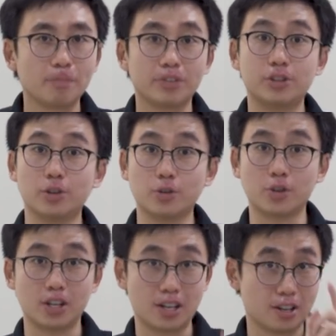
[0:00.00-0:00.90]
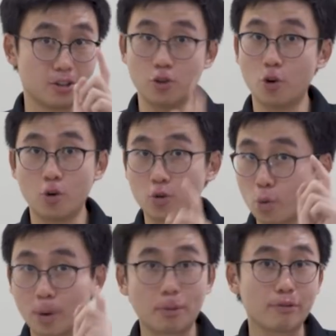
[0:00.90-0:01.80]
So, no
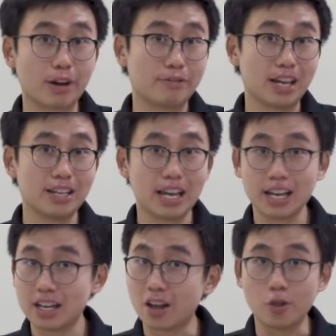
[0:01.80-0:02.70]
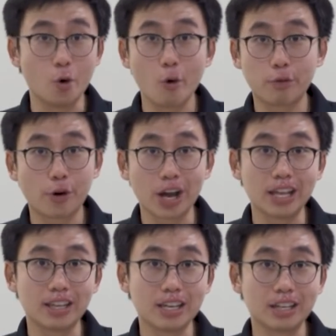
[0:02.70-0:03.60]
1.5 NA, no
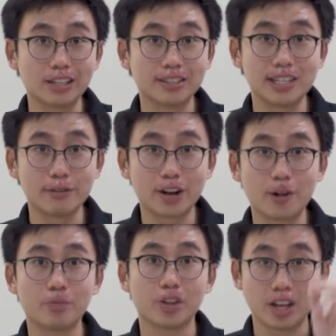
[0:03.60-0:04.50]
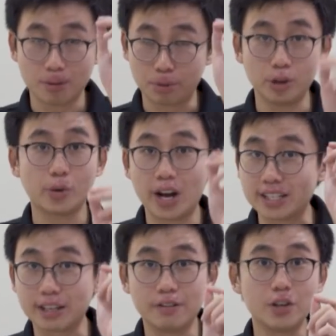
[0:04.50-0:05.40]
480 in the Ativa. Perodua
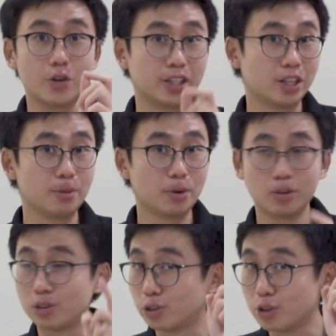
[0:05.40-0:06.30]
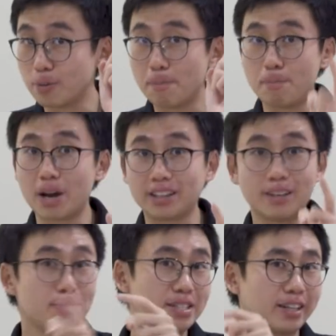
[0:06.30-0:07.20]
has given you a turbo, so you
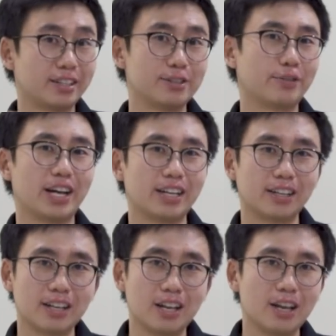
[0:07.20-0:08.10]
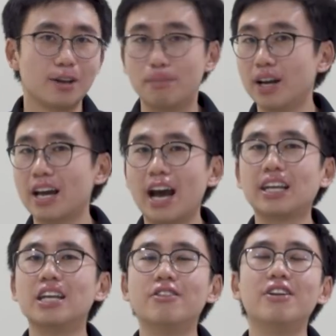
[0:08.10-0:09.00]
better be satisfied. But I
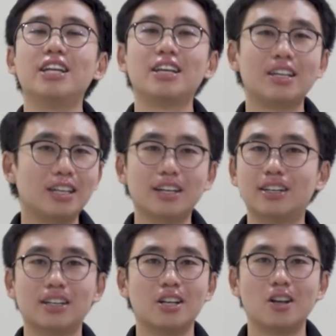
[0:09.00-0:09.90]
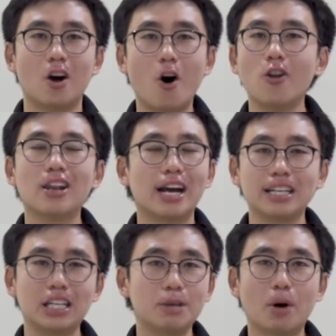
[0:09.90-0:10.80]
can already hear
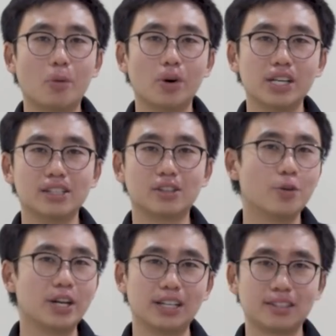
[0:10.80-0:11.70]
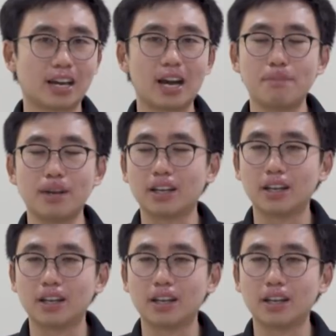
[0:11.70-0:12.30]
online keyboard warriors typing,